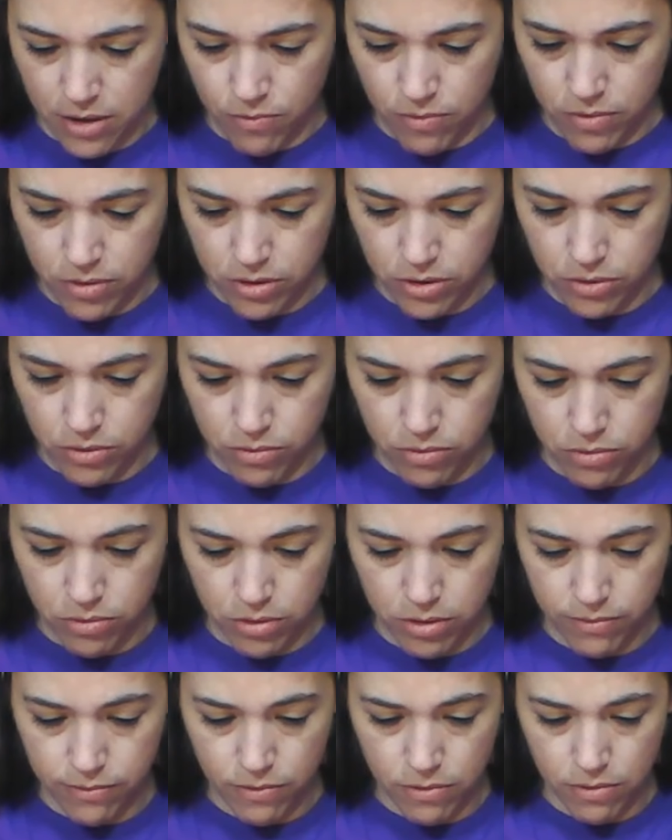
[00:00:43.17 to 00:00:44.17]
1, 2, 3,
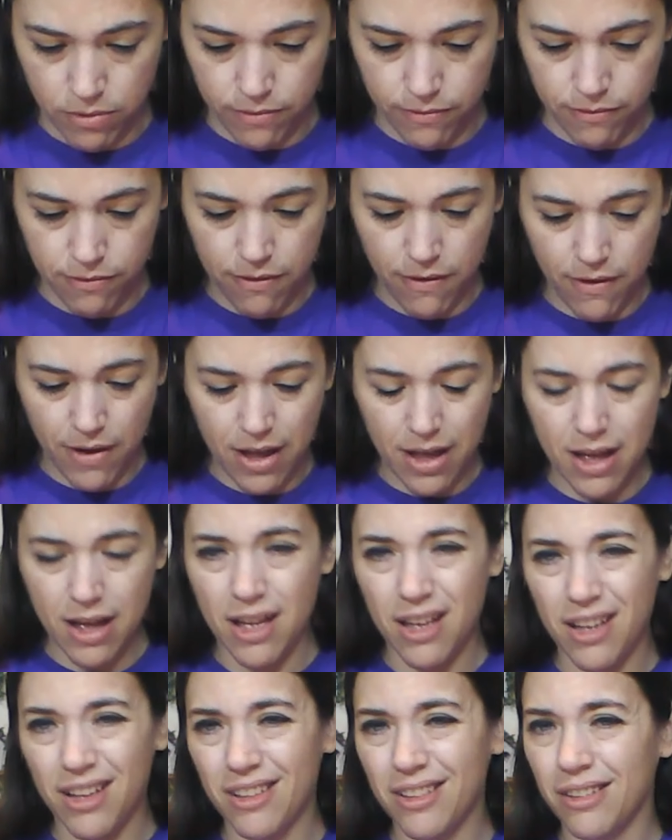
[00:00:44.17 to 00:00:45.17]
4,
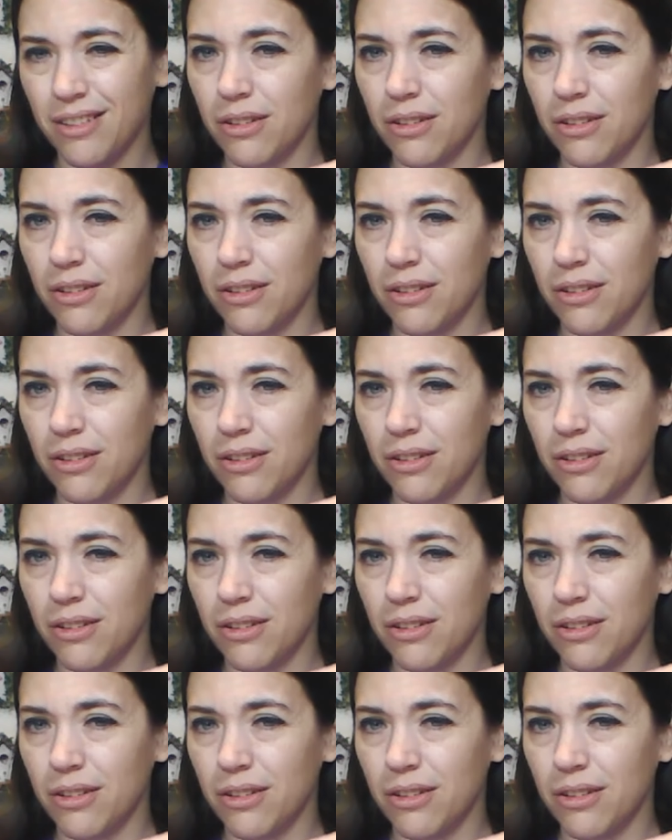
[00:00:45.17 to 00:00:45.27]
5,